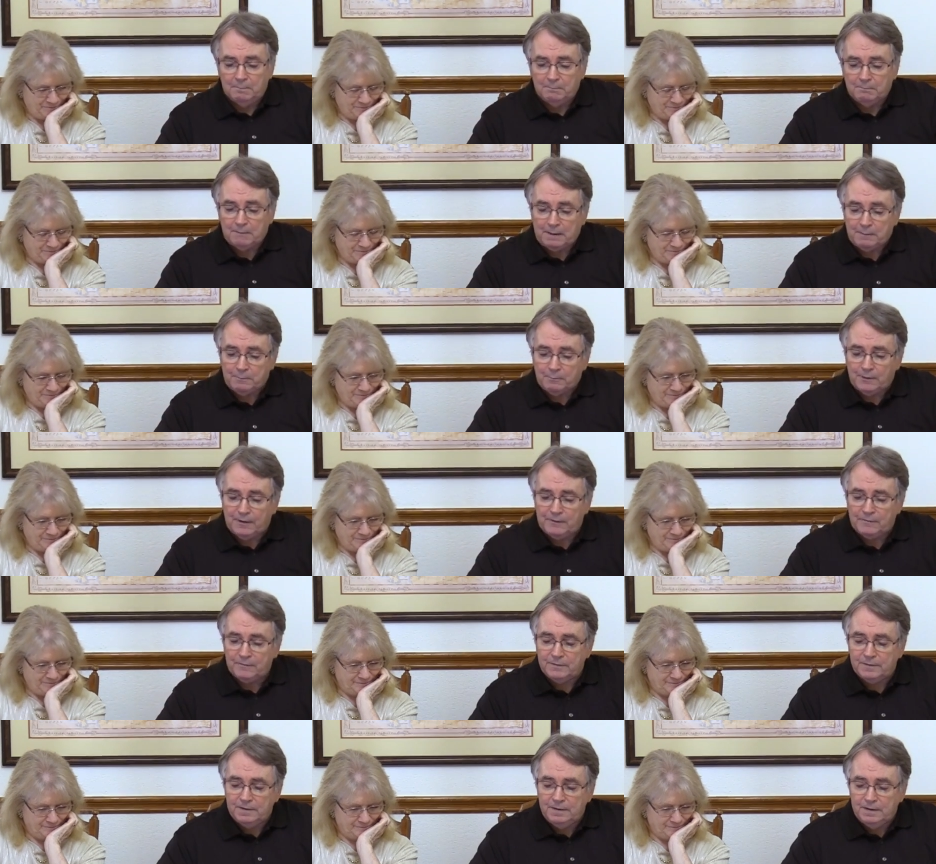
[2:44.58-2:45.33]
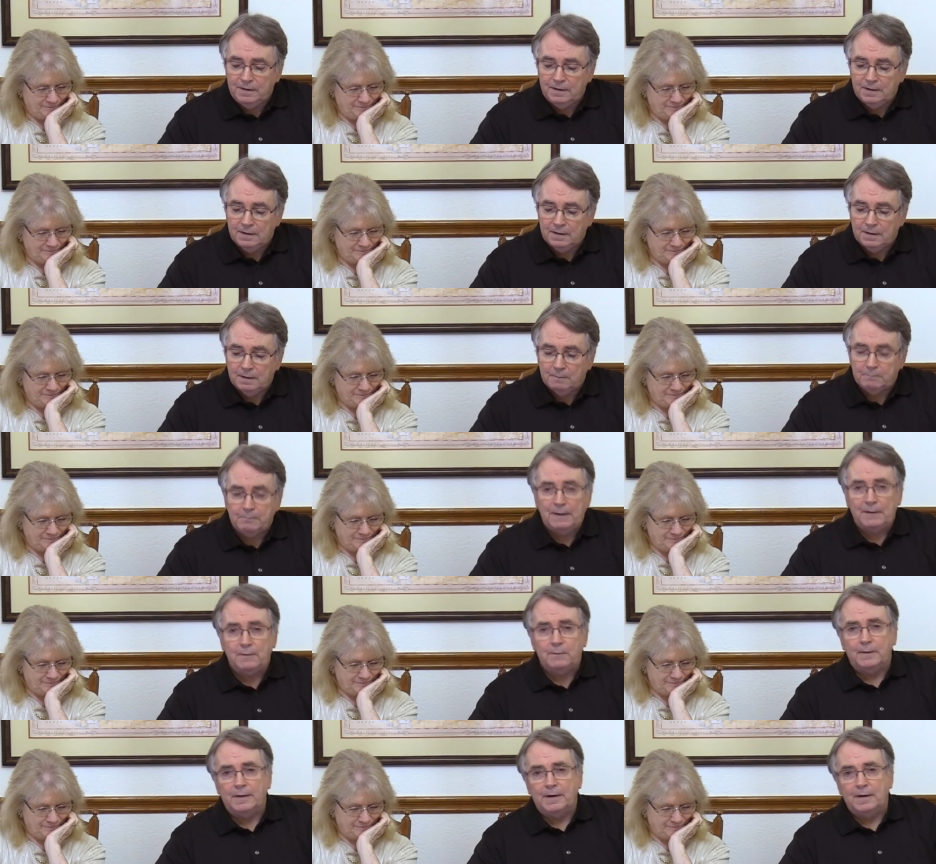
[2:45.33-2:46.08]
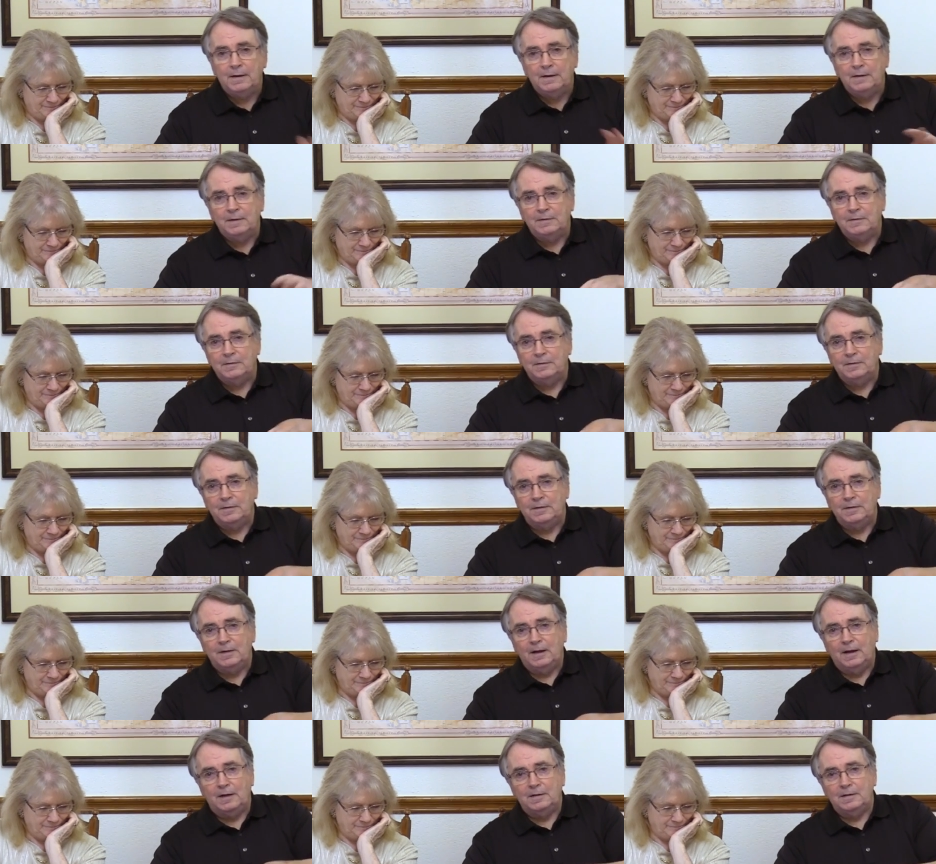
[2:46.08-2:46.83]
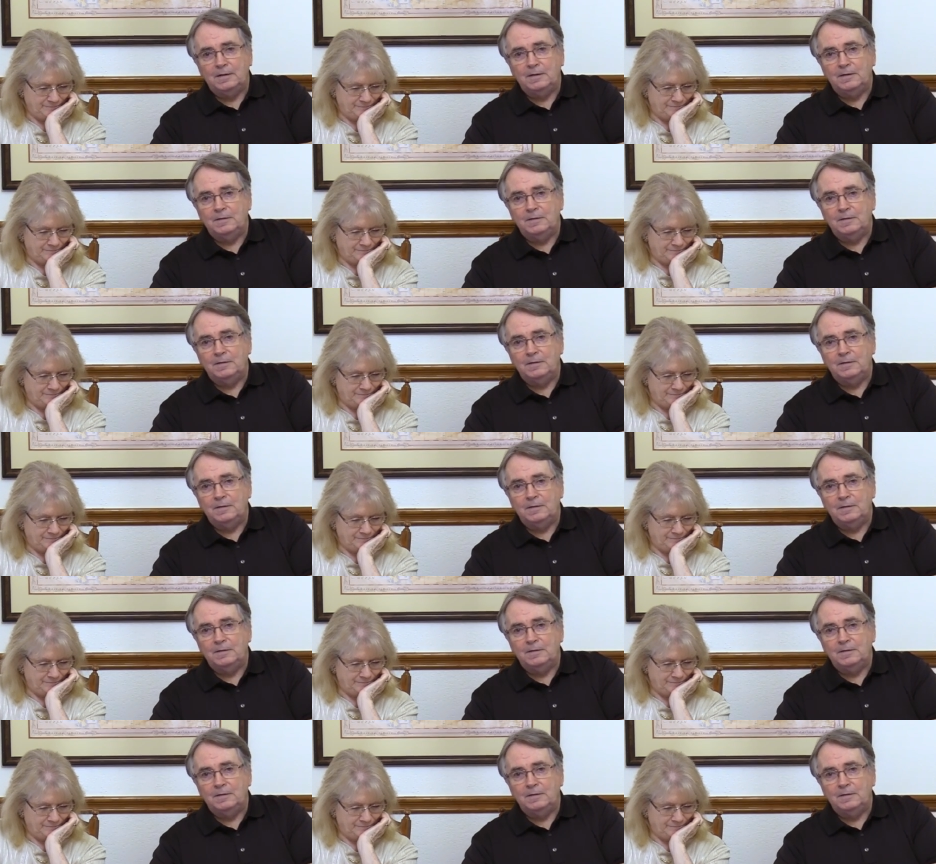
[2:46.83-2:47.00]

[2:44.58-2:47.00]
Speaker 1: My brethren, by the way, I'm, not,